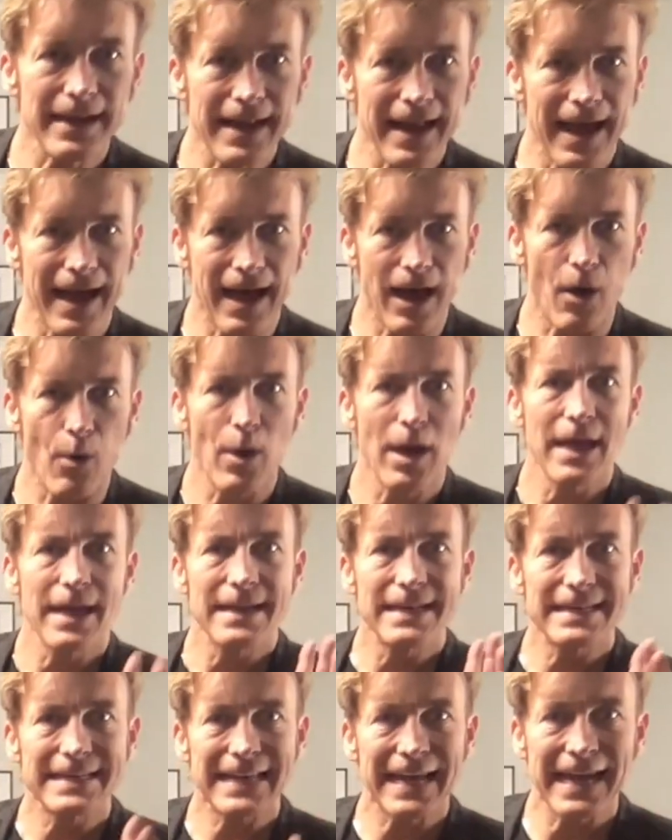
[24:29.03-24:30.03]
now,
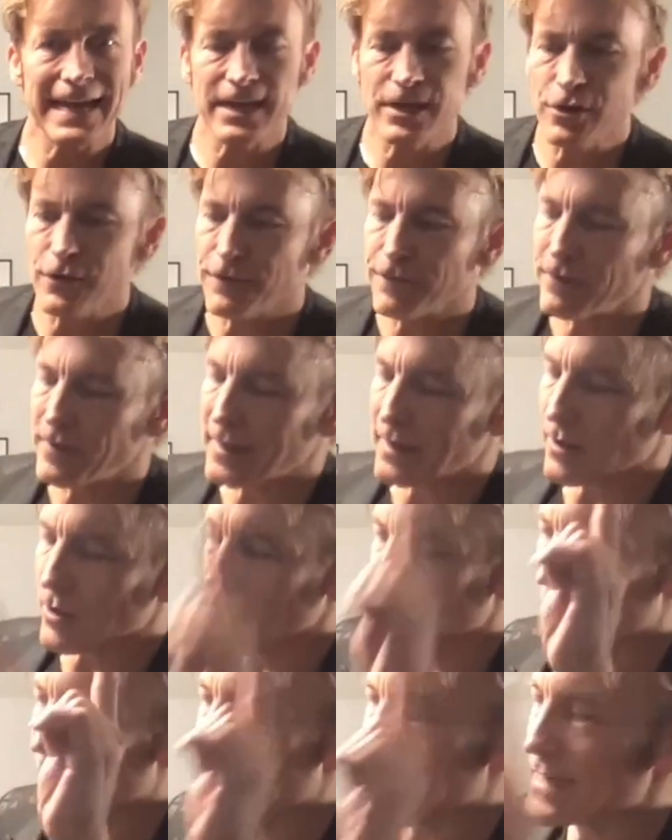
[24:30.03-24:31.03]
take your
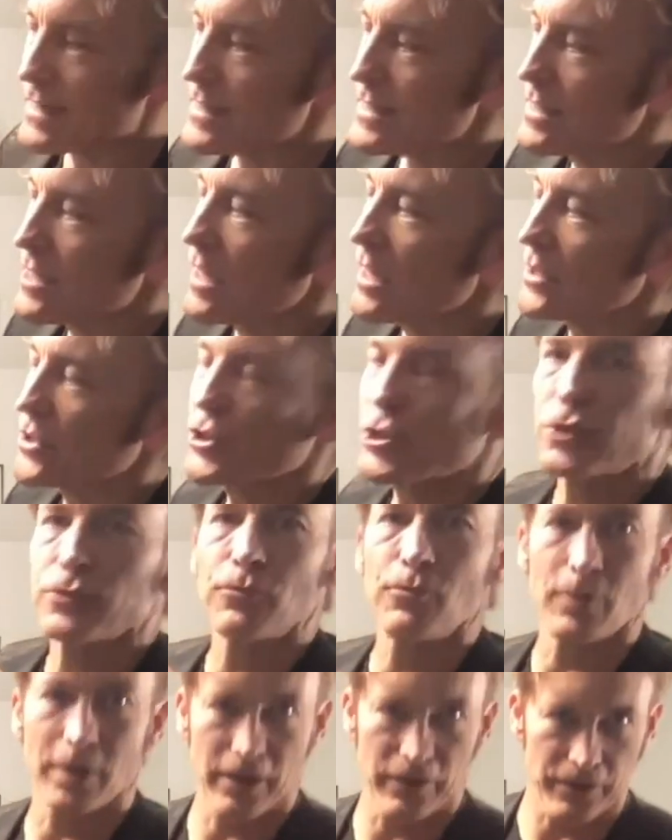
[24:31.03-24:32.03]
finger and touch
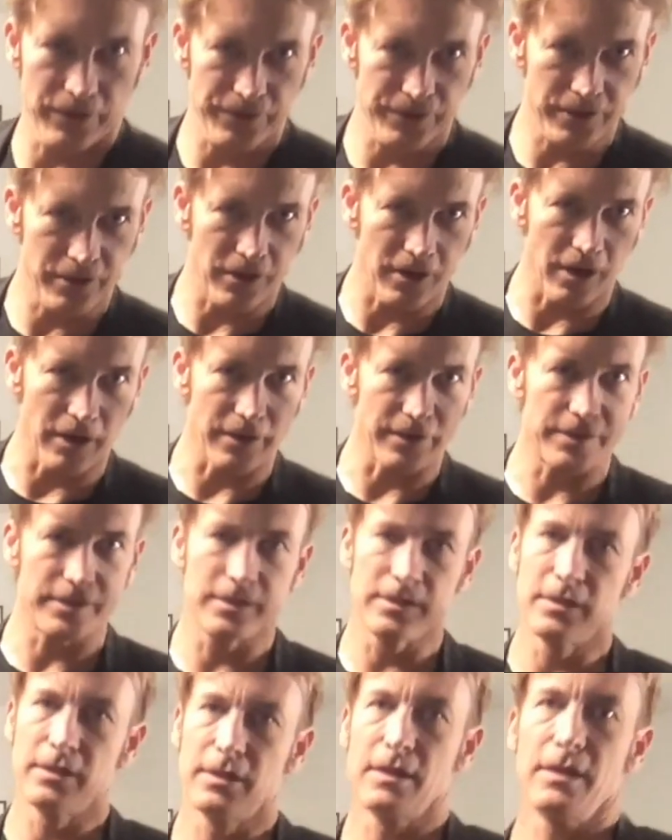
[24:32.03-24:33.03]
one of those
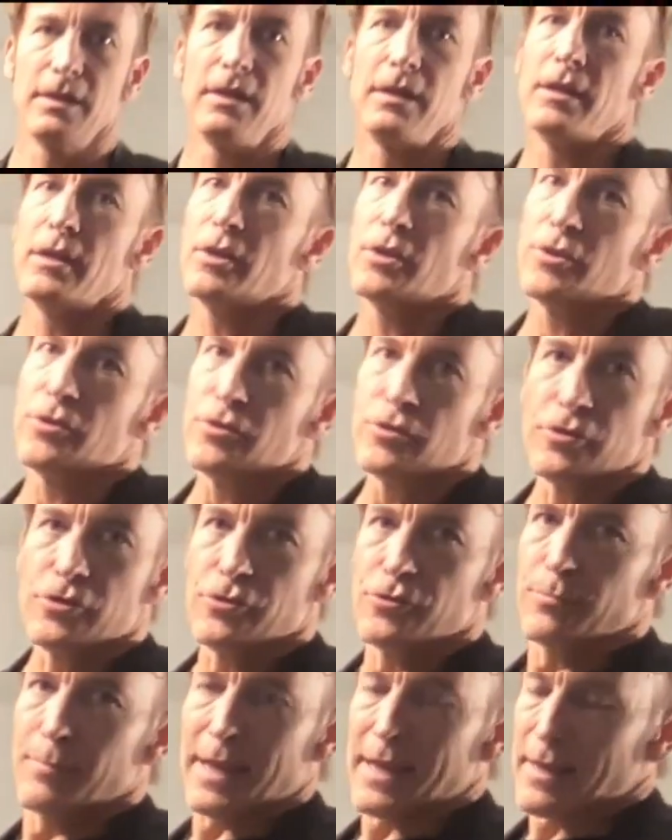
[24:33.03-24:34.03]
cards.
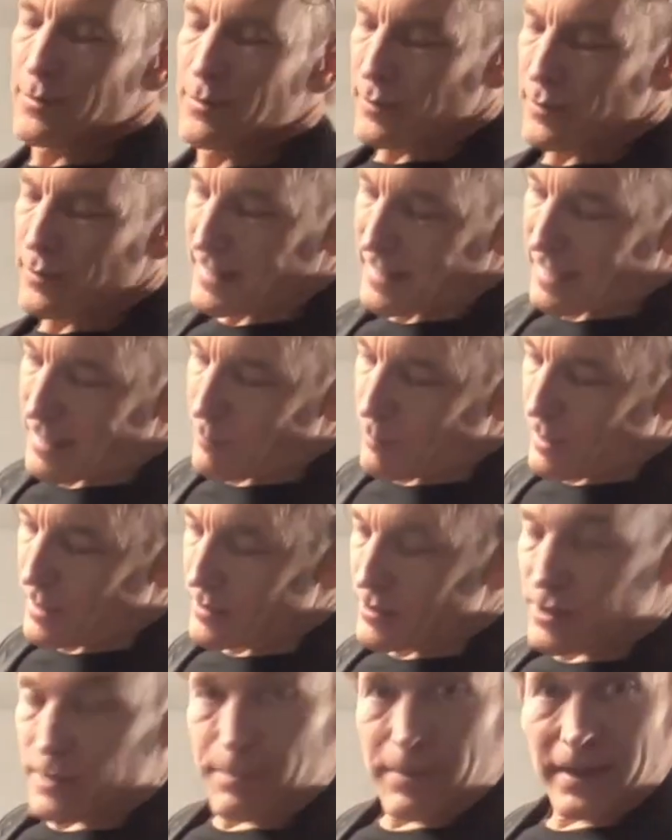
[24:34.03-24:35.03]
You may think I
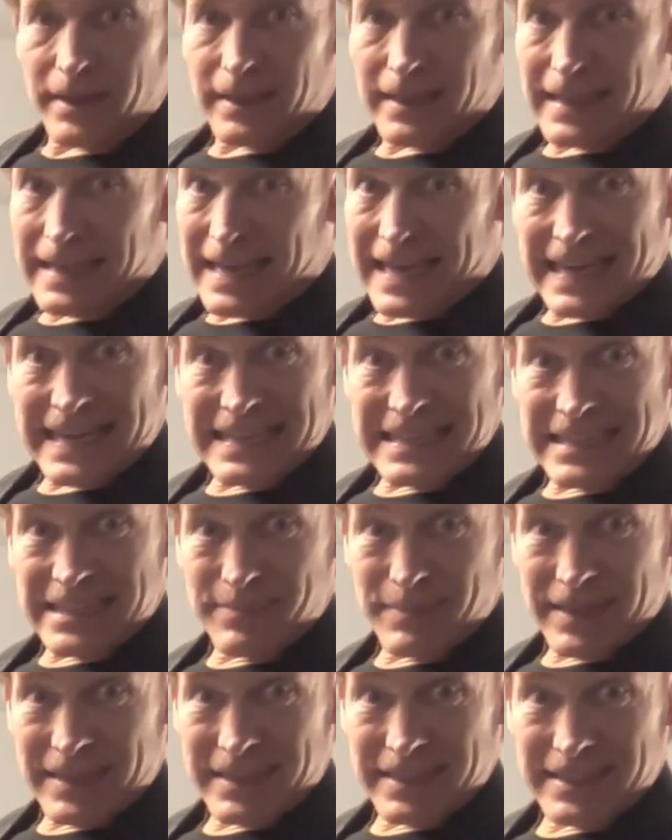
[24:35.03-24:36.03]
want you to pick the ace
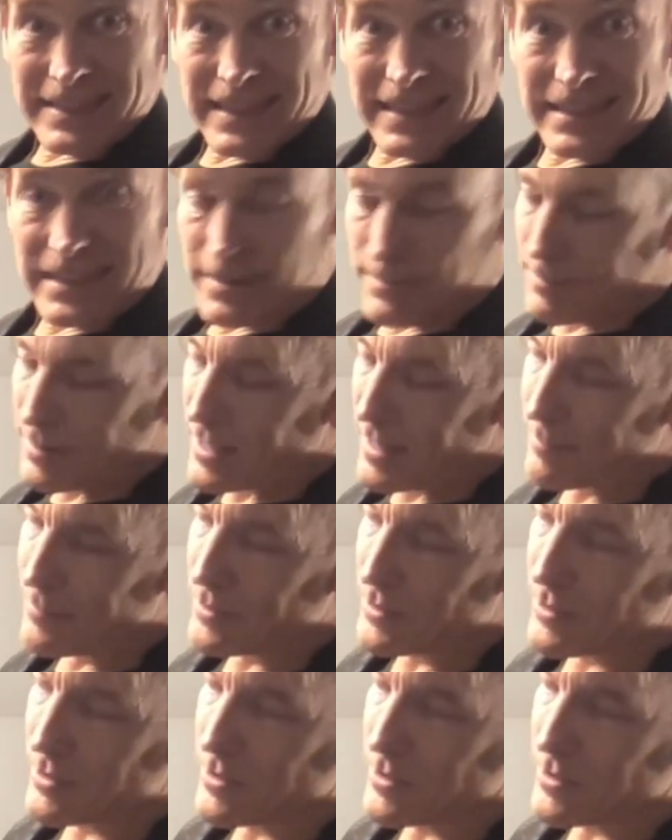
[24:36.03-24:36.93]
because that's a popular